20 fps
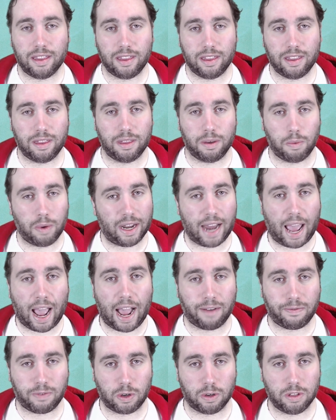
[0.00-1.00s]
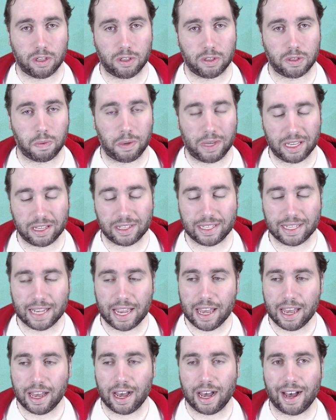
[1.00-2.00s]
the one after this week's
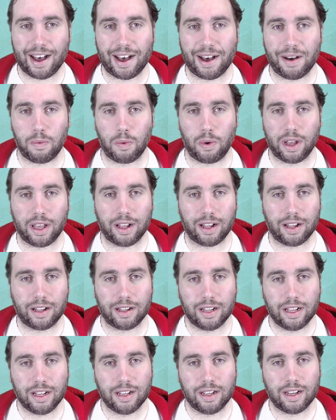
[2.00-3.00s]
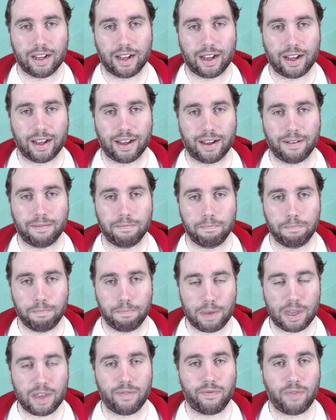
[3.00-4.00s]
uh, will uh,
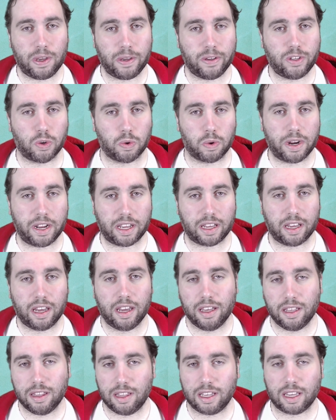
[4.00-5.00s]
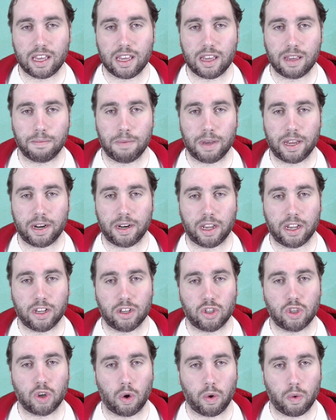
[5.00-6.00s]
be featuring the kingpin
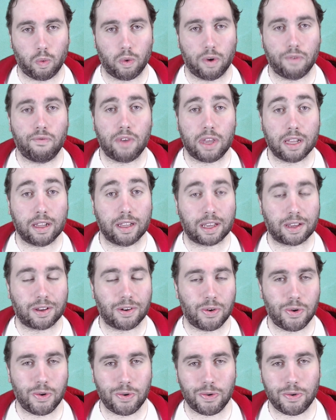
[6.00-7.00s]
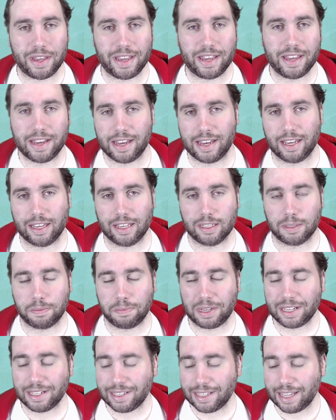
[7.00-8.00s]
and show revealing who he is
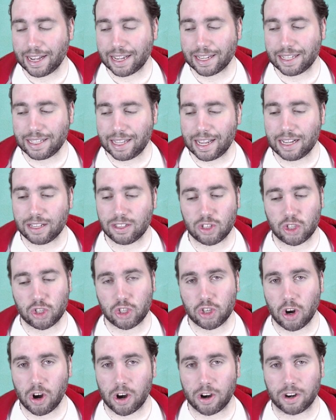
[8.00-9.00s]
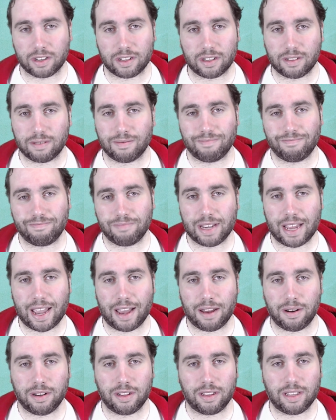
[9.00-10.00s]
because that that shirt
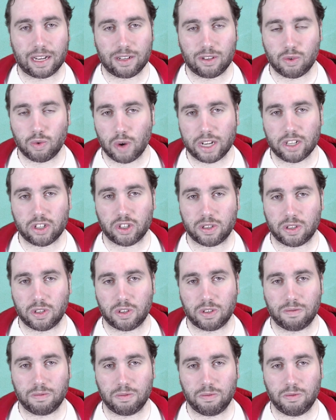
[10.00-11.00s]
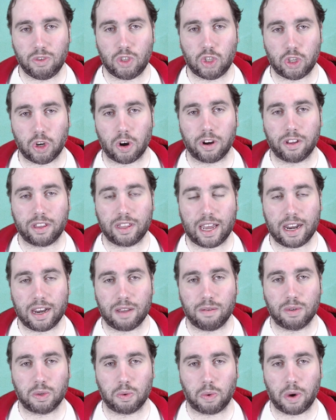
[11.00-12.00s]
that that dress shirt that
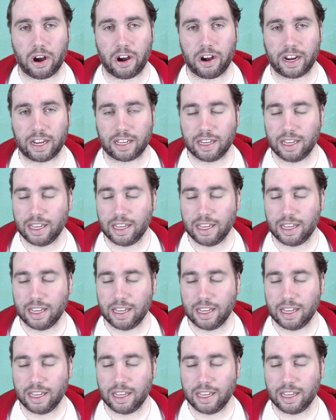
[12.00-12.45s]
he was wearing